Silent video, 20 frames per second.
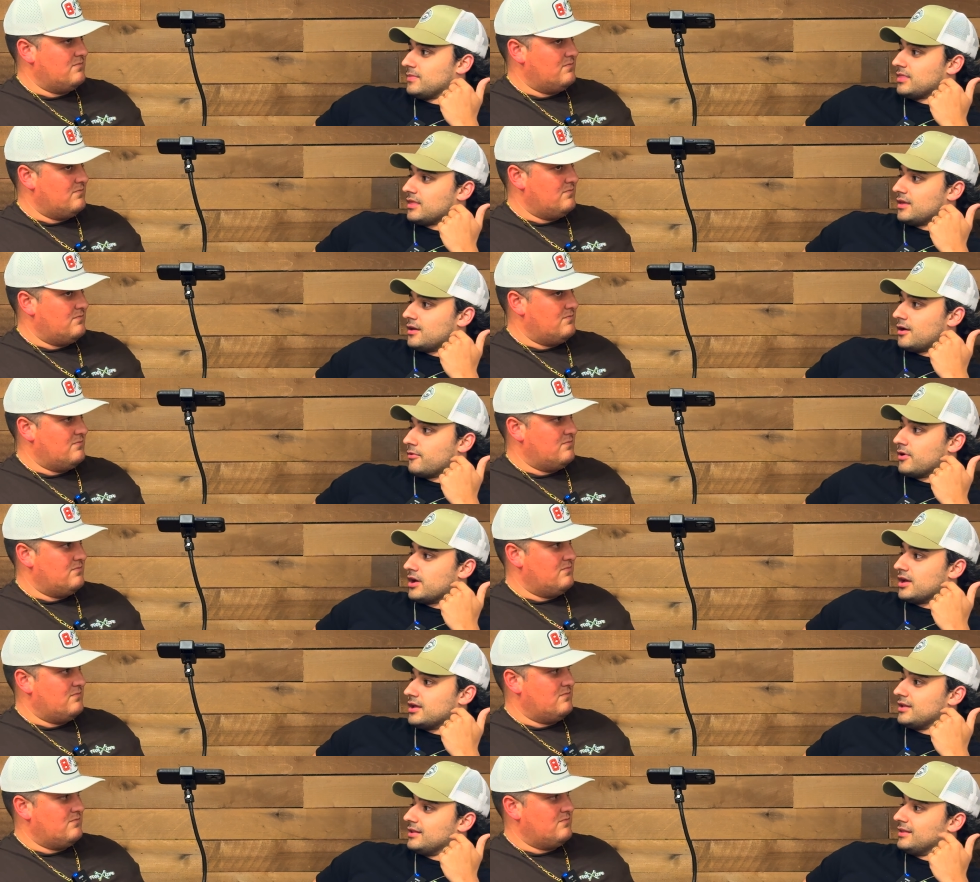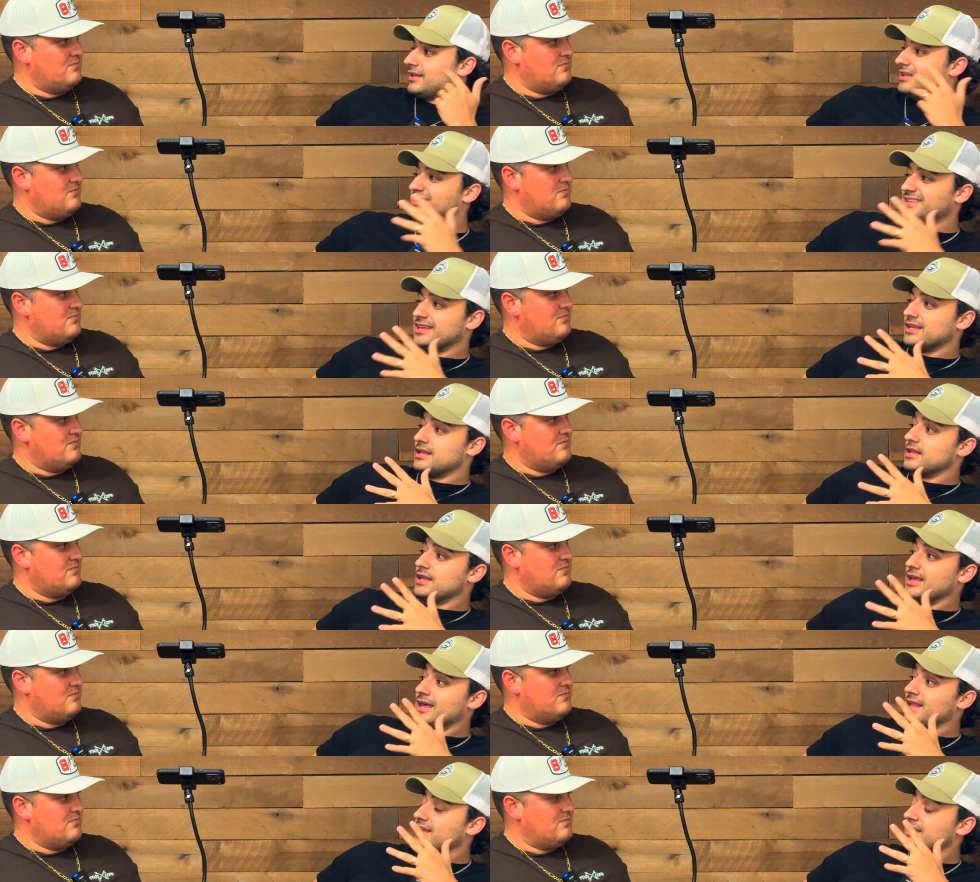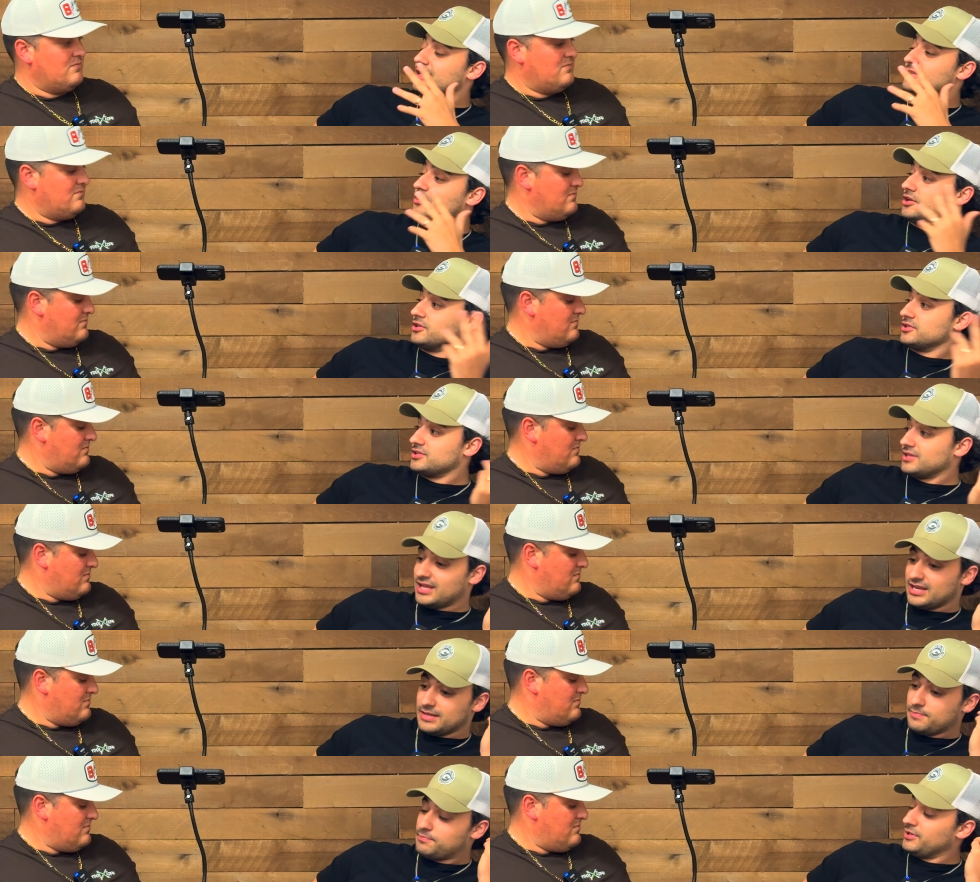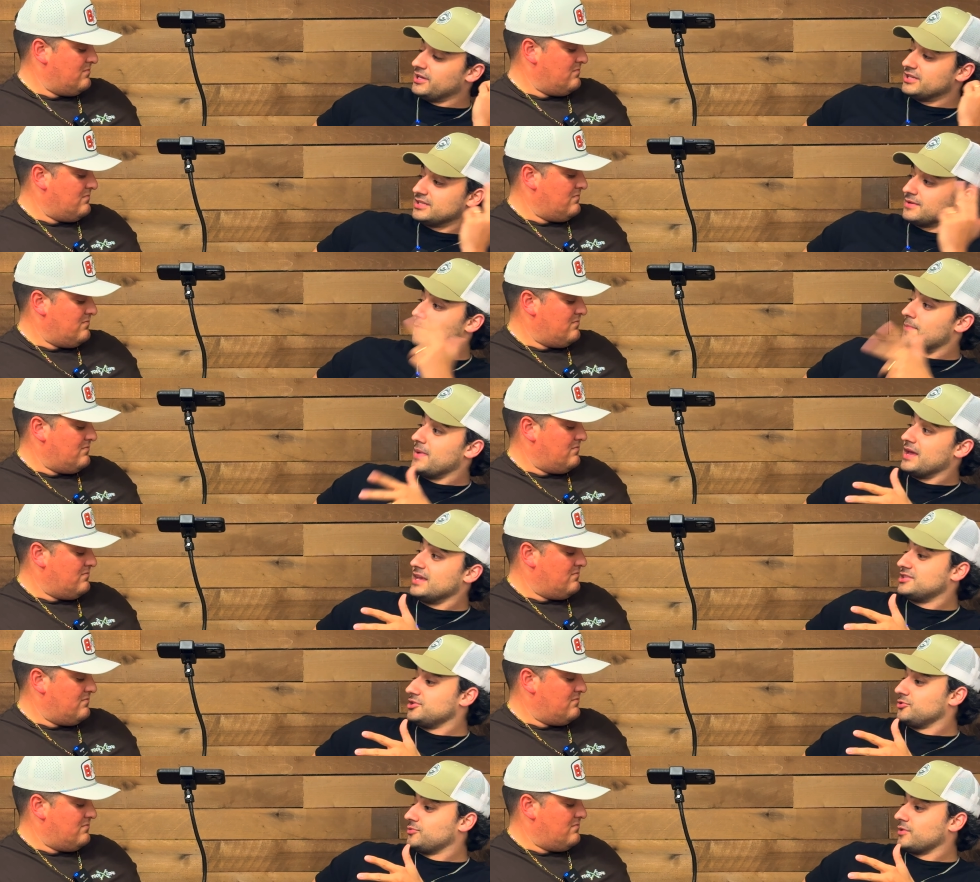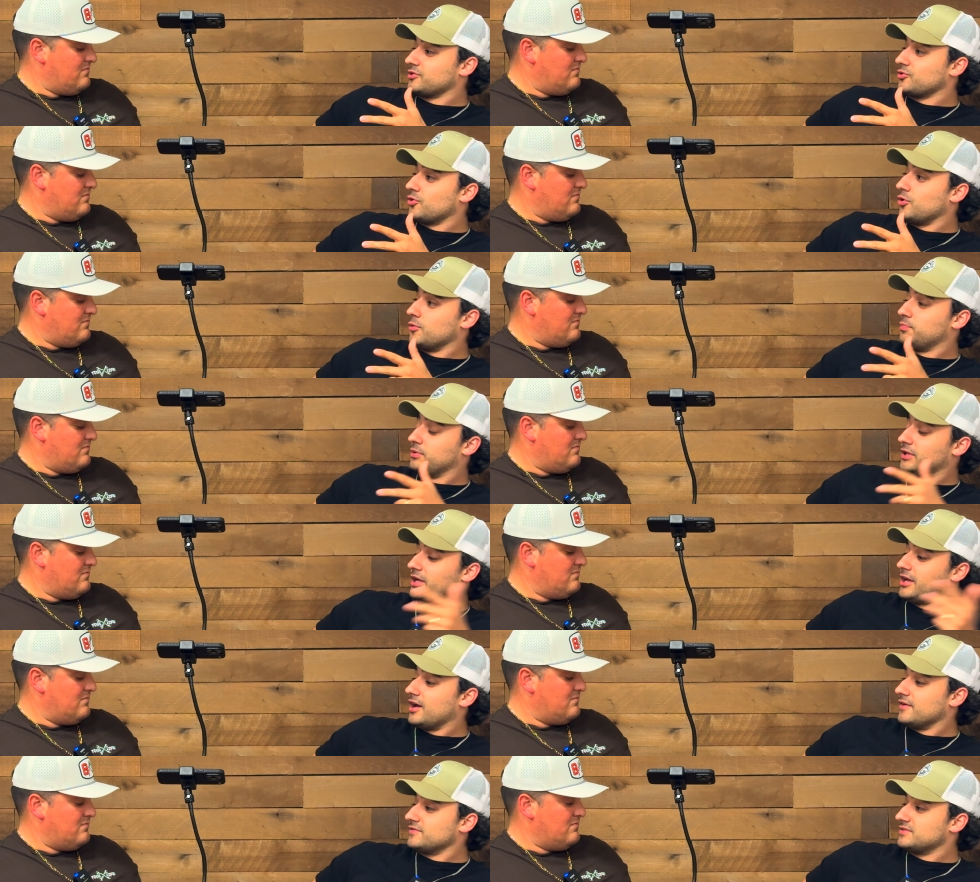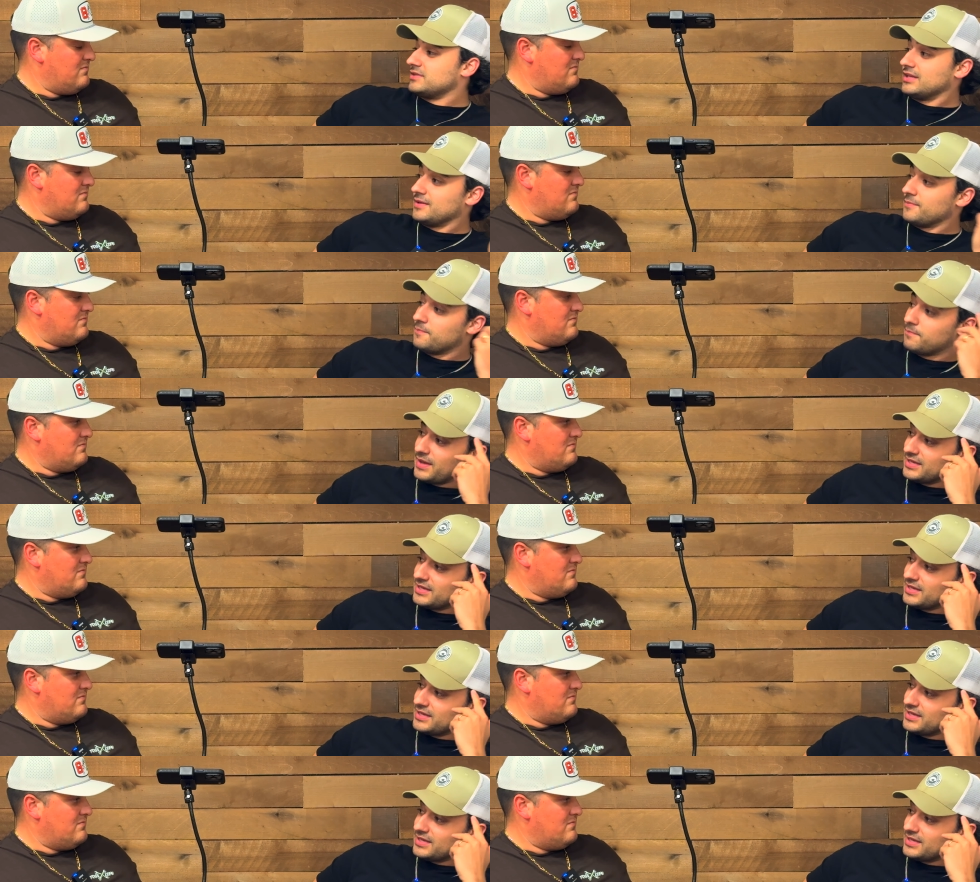Speaker 1: All right, and, and he does, and he plays amazing throughout the whole playoffs.